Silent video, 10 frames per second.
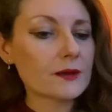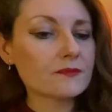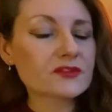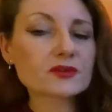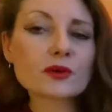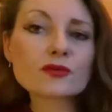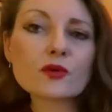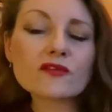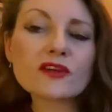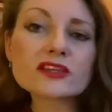So I
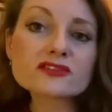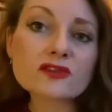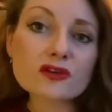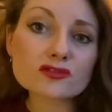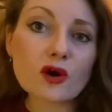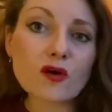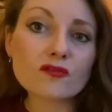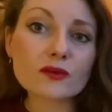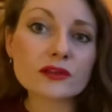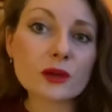thought if I start off
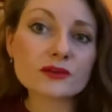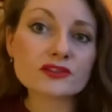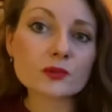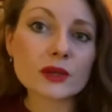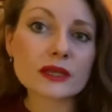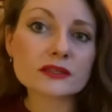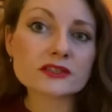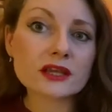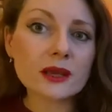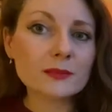with Lois the
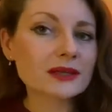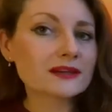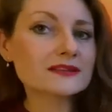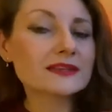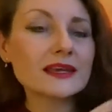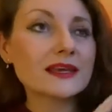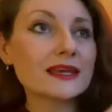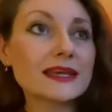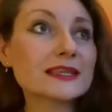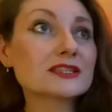Witch, because
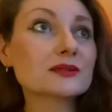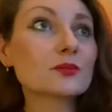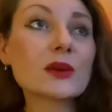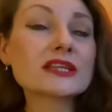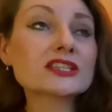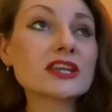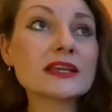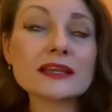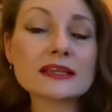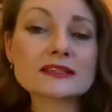it's
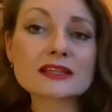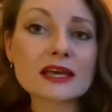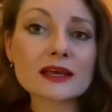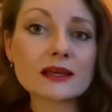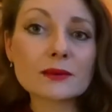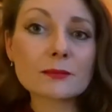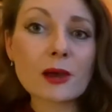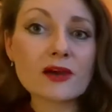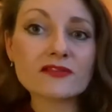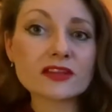witchy, it's
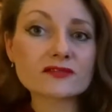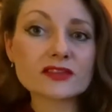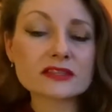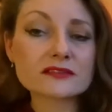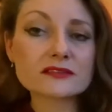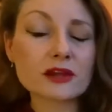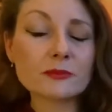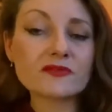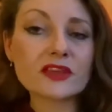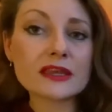perfect for this time
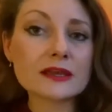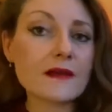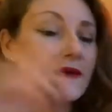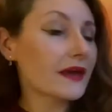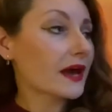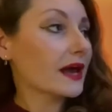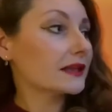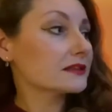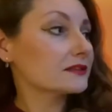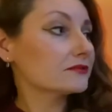of year,
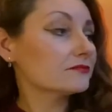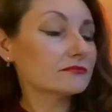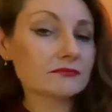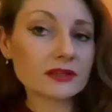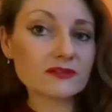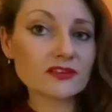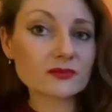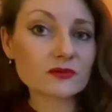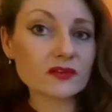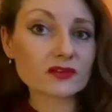and it fits
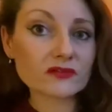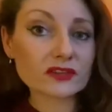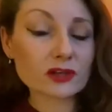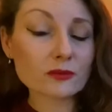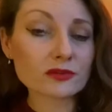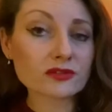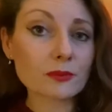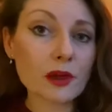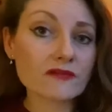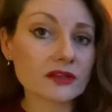with Victober, so
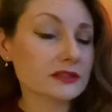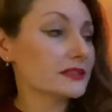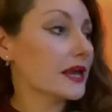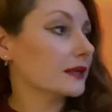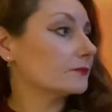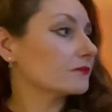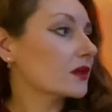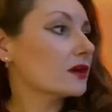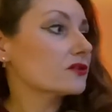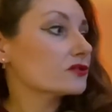perfect, yay.
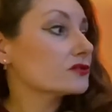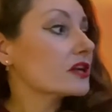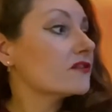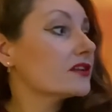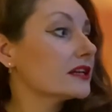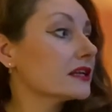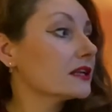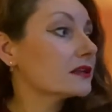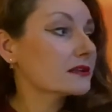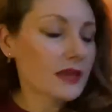So definitely
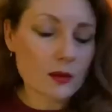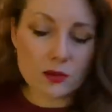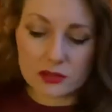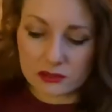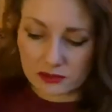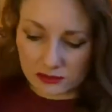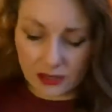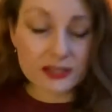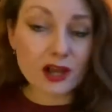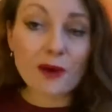that one, because
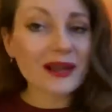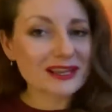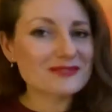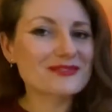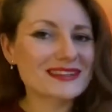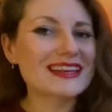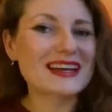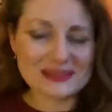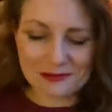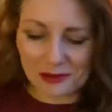I know I can read that
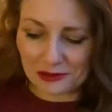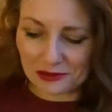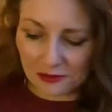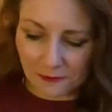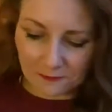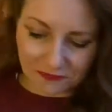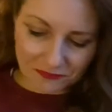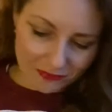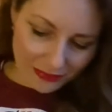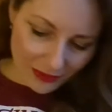in the month.
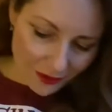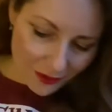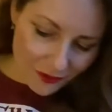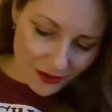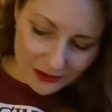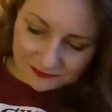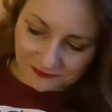All right,